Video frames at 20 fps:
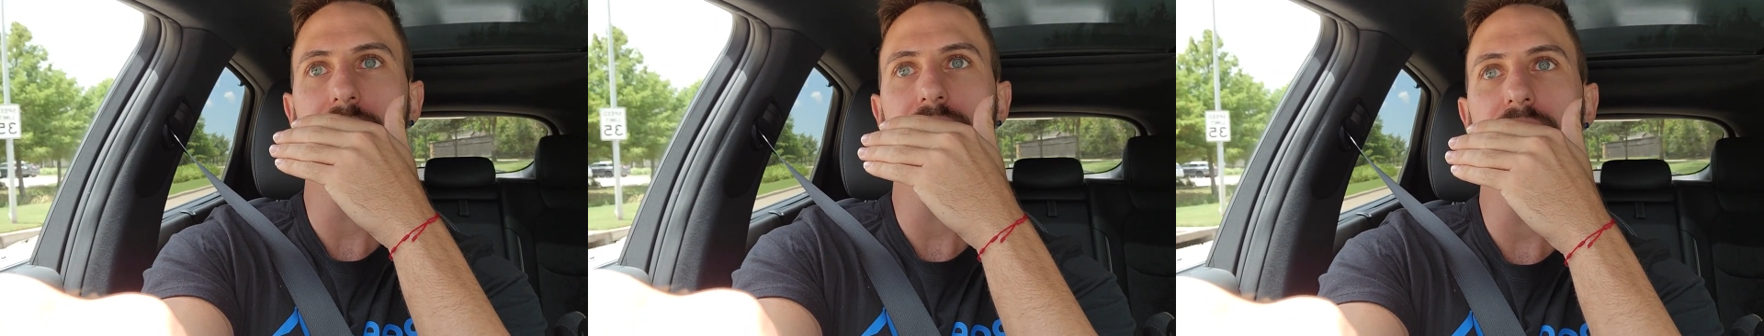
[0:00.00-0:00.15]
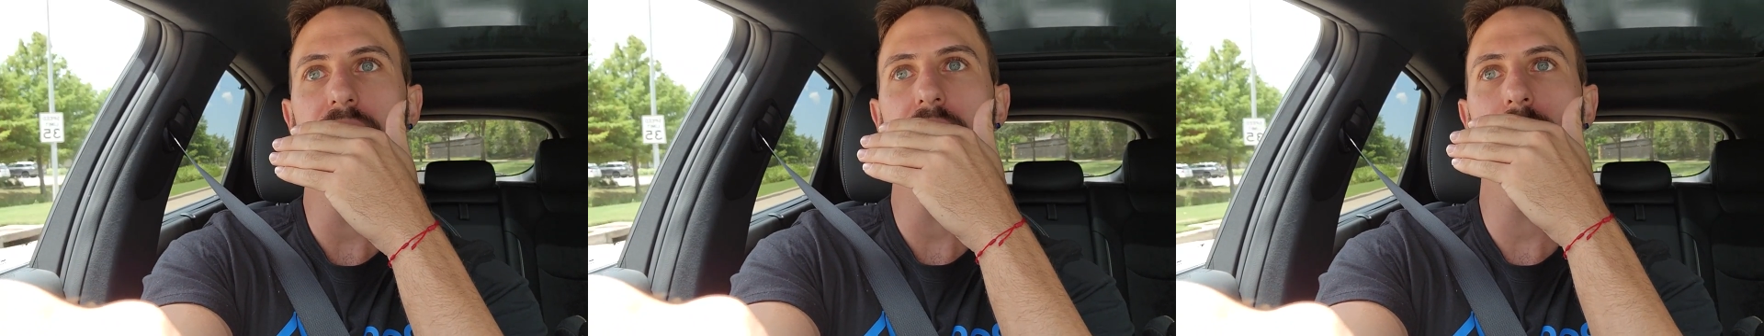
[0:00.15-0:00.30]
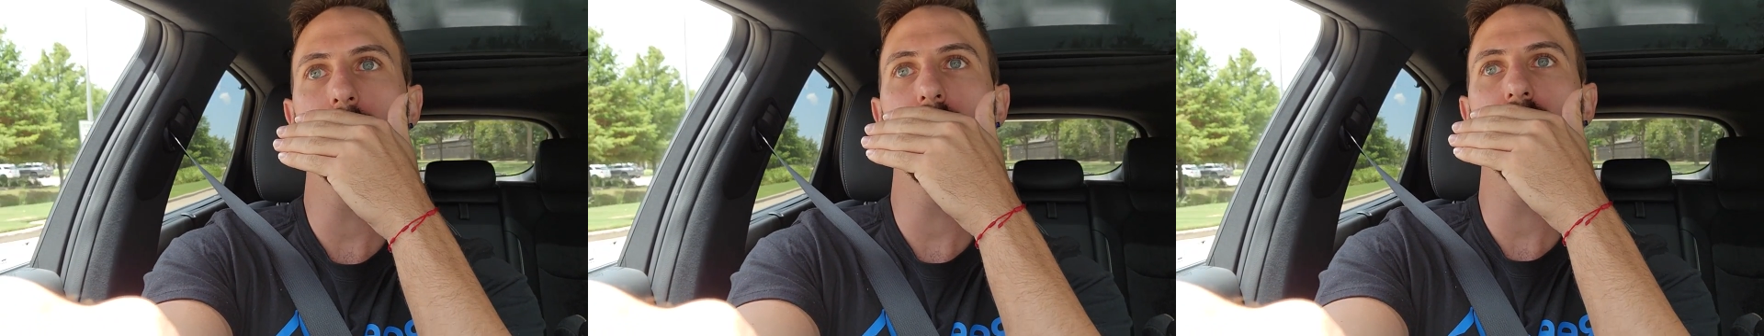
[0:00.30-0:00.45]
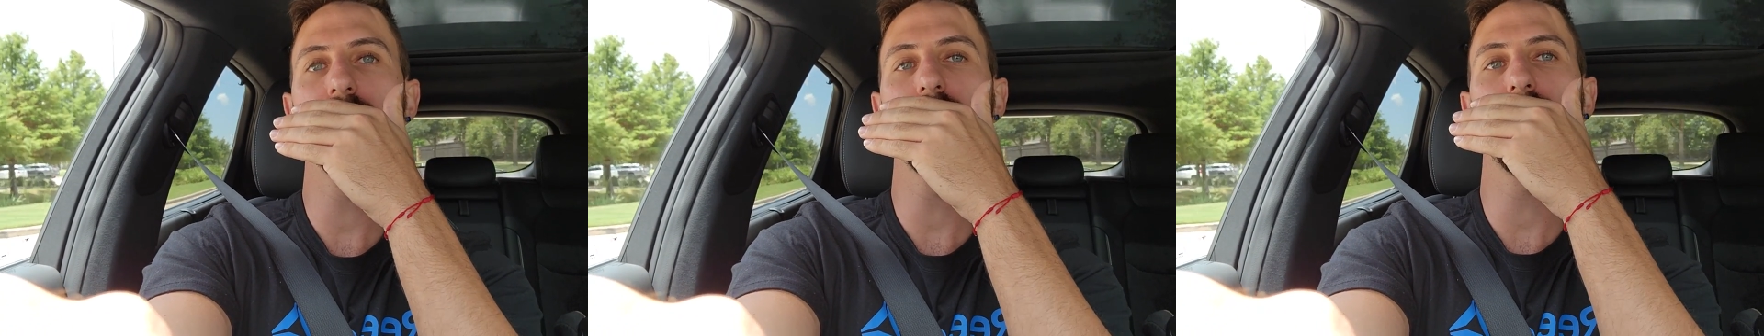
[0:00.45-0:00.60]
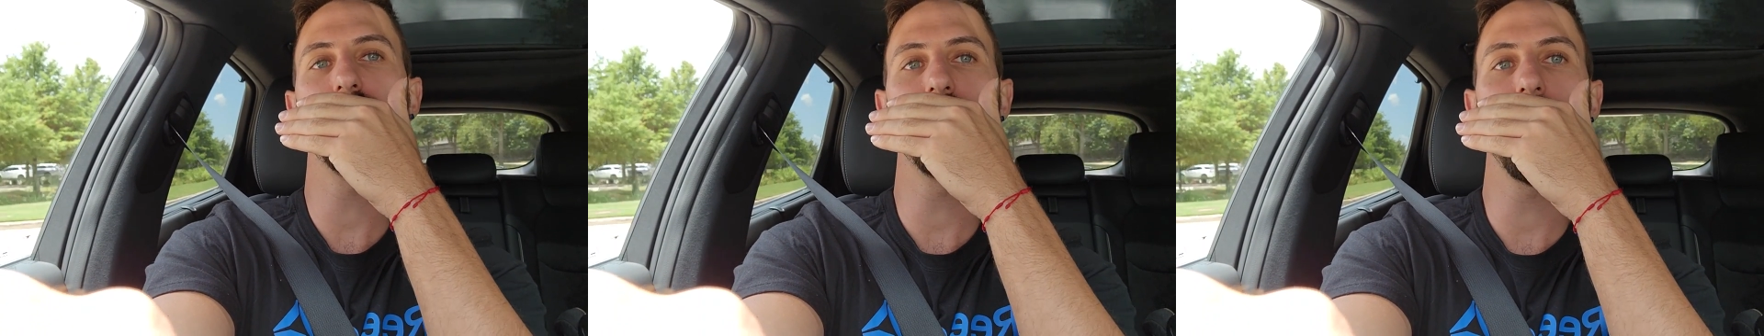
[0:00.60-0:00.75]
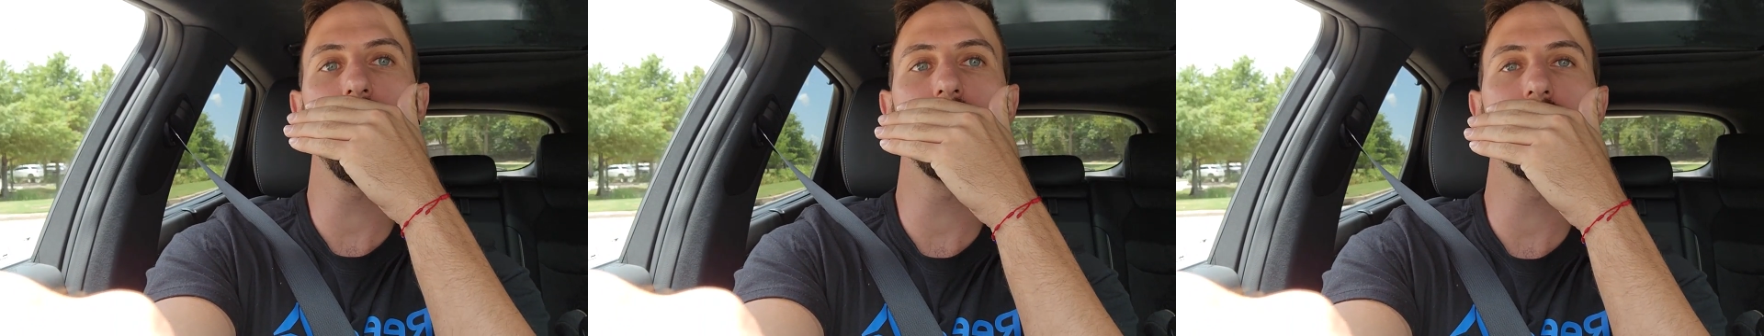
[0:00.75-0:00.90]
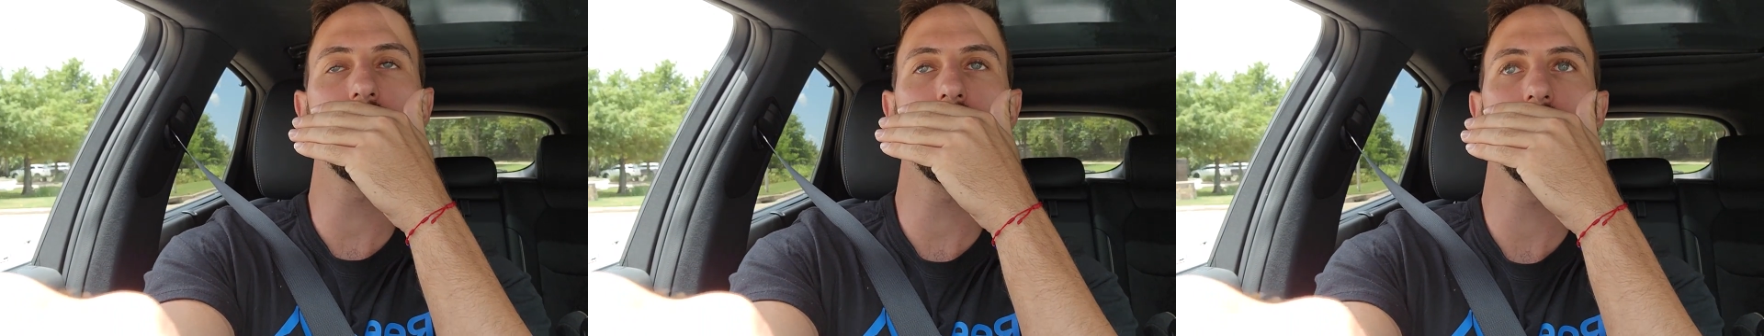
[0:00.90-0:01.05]
And now I'm on the
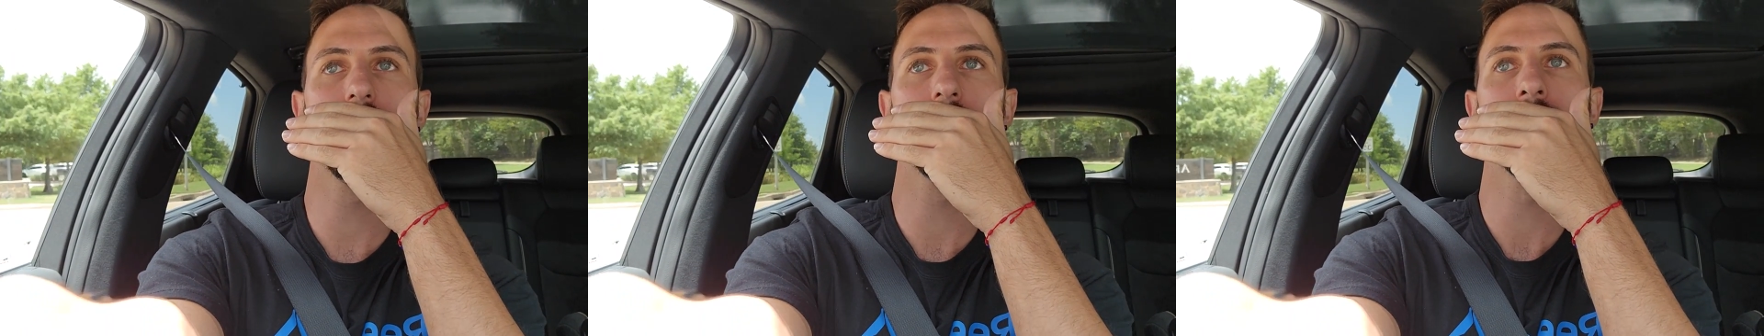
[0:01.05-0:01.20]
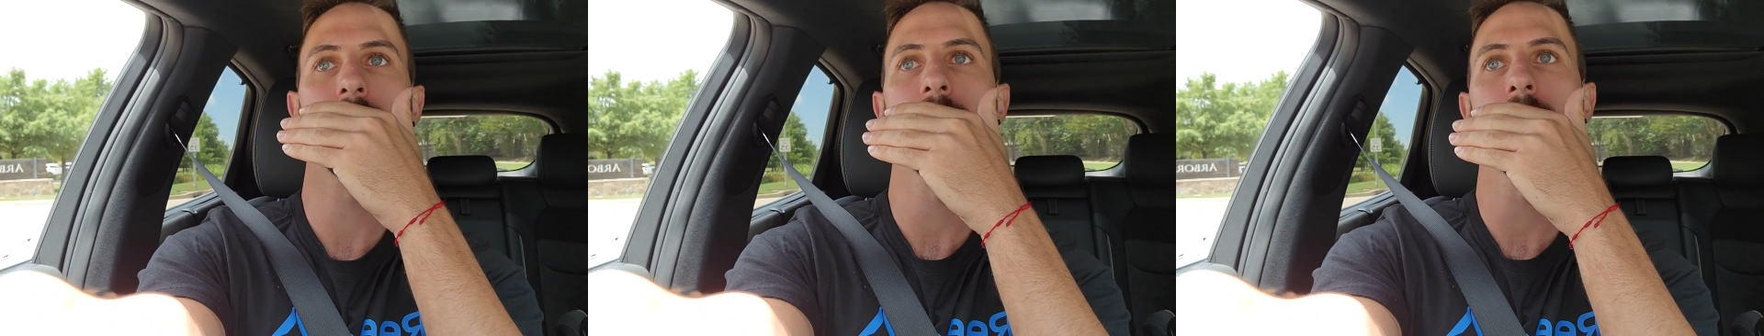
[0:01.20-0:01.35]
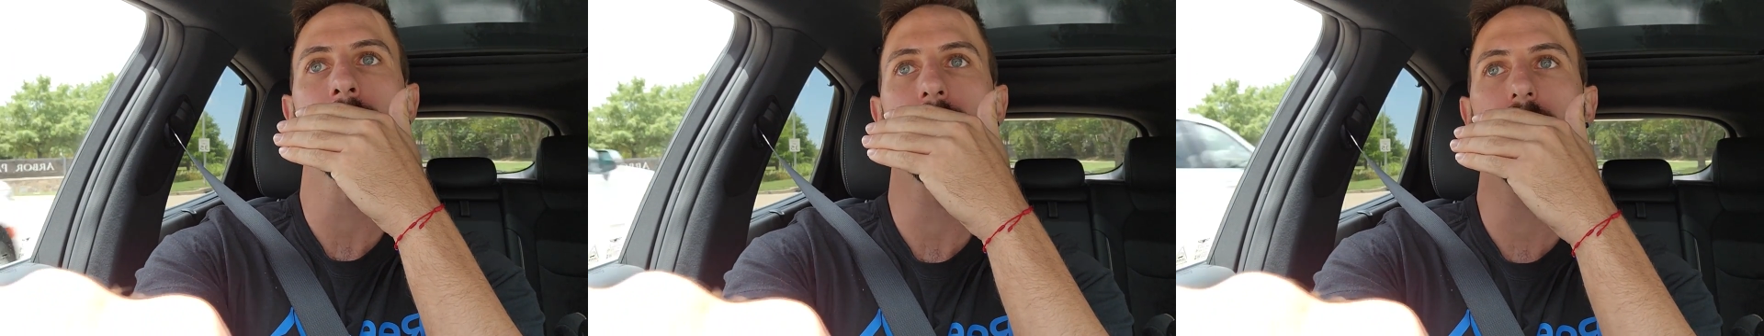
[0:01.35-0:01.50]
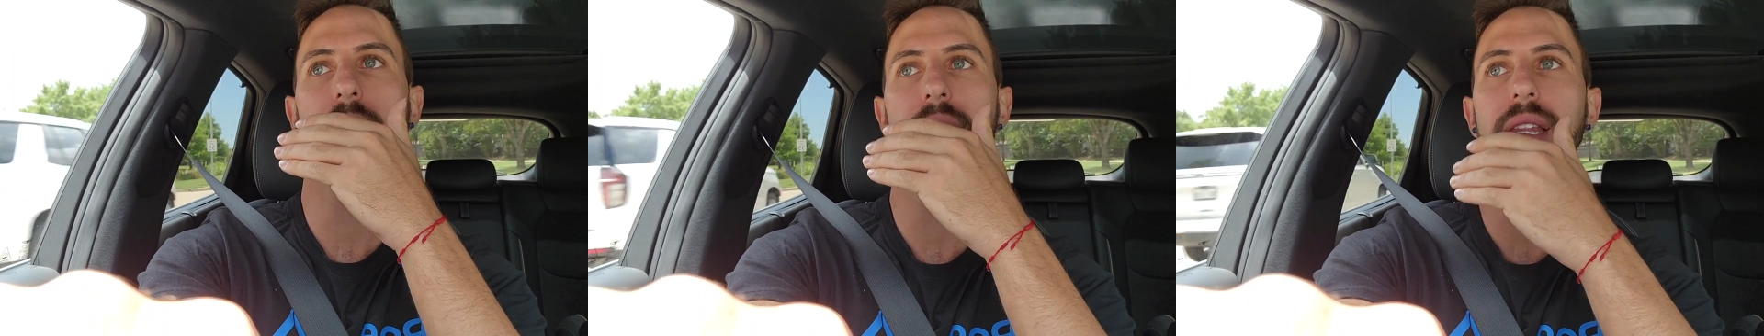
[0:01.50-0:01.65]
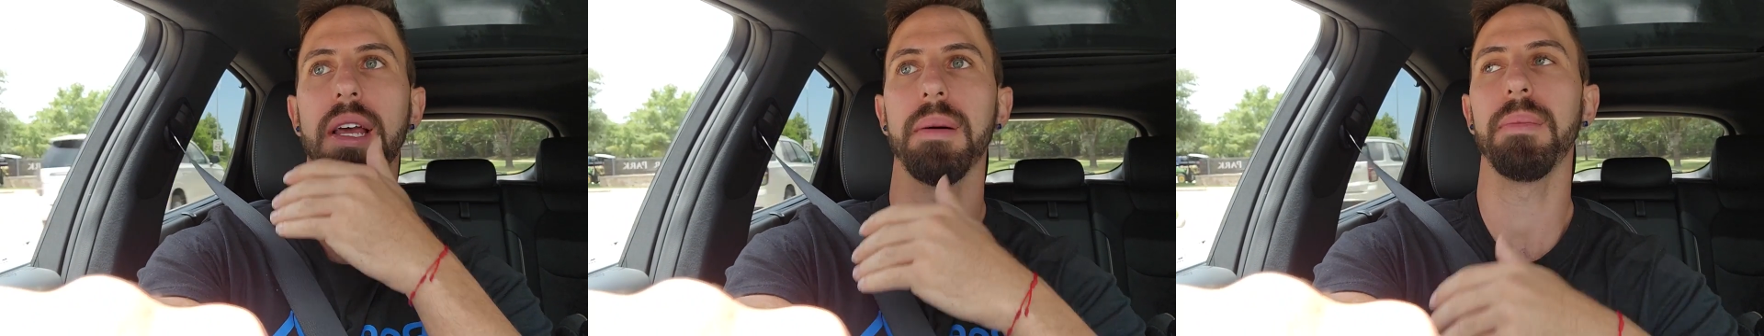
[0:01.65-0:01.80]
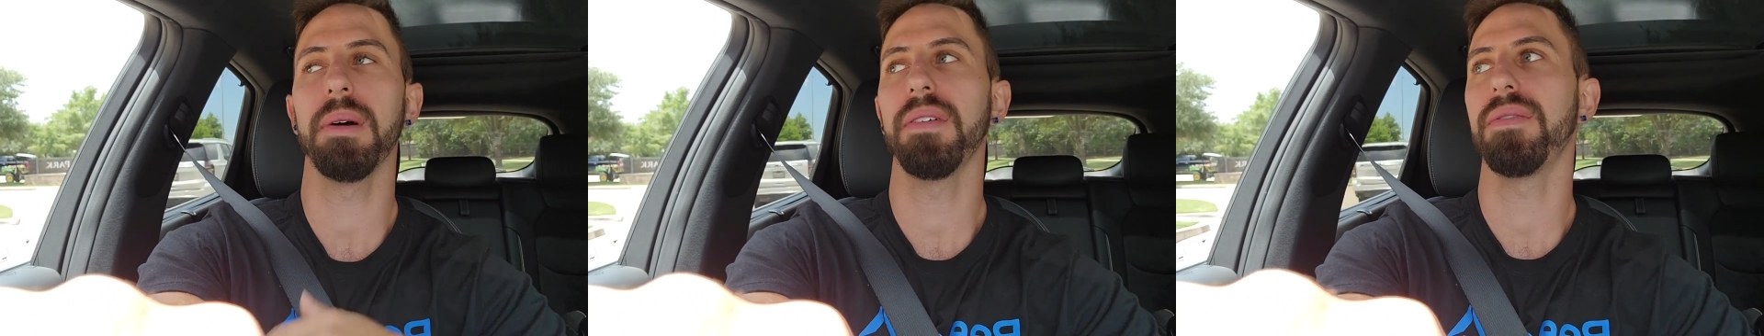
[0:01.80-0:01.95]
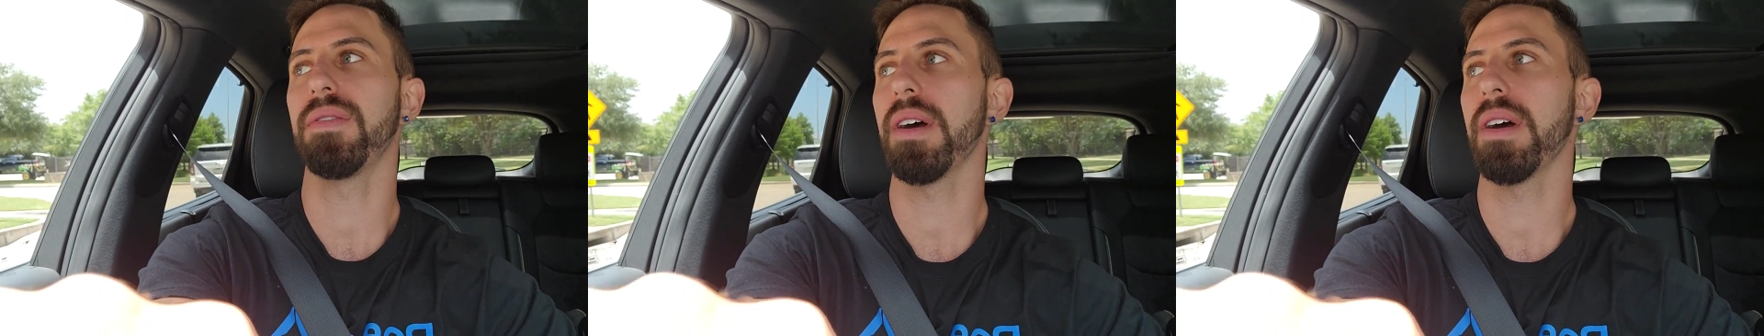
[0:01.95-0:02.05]
fence. And now my